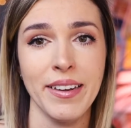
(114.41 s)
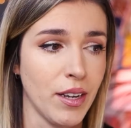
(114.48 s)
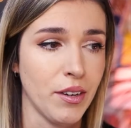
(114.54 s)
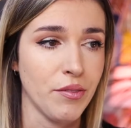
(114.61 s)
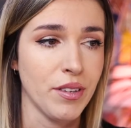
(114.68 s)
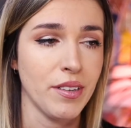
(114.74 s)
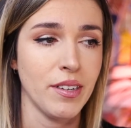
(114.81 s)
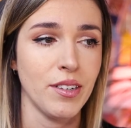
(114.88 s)

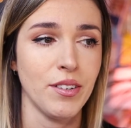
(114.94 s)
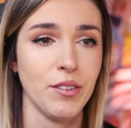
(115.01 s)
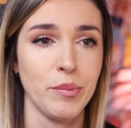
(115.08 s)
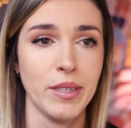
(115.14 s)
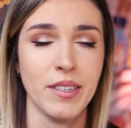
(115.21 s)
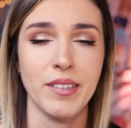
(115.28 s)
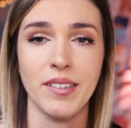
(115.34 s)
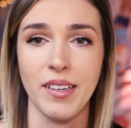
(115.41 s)
Everything you'll
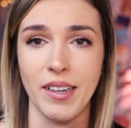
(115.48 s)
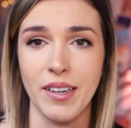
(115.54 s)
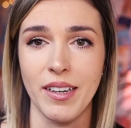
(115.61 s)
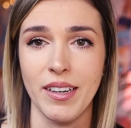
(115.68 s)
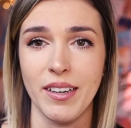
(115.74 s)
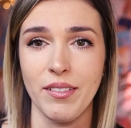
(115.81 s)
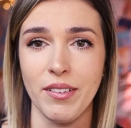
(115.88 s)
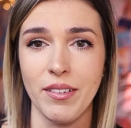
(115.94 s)
be
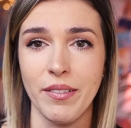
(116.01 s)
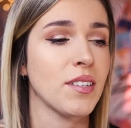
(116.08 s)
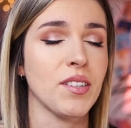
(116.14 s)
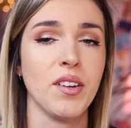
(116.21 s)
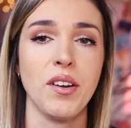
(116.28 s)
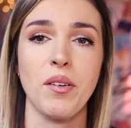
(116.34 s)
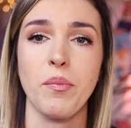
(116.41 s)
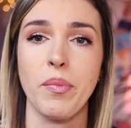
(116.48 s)
seeing is
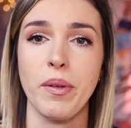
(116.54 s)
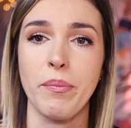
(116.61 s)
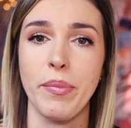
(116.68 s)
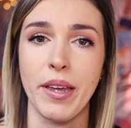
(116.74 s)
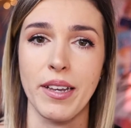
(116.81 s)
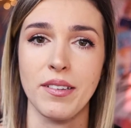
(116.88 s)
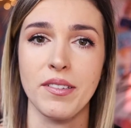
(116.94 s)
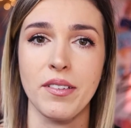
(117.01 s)
going to be
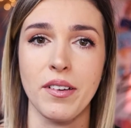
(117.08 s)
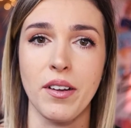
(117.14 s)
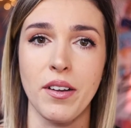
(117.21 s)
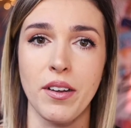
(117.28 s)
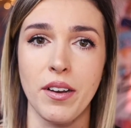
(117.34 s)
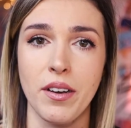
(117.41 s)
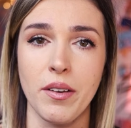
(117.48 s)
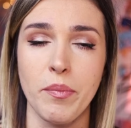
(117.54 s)
based
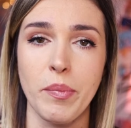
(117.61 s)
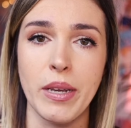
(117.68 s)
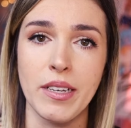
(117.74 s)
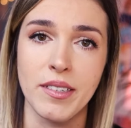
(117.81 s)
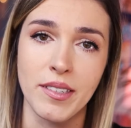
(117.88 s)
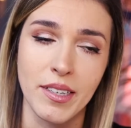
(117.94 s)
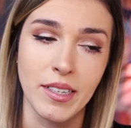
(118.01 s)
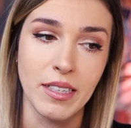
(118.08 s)
on a
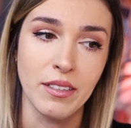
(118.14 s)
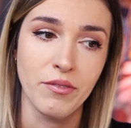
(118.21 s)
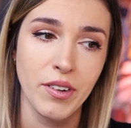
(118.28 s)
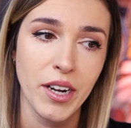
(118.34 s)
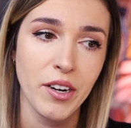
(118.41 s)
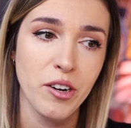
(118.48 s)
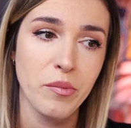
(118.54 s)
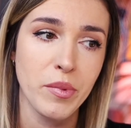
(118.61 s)
PC
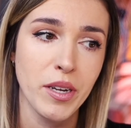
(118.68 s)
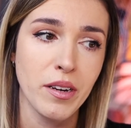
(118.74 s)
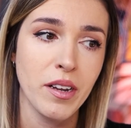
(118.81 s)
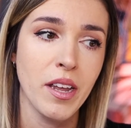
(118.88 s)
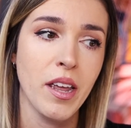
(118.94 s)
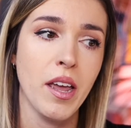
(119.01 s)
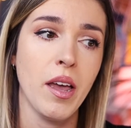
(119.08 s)
environment.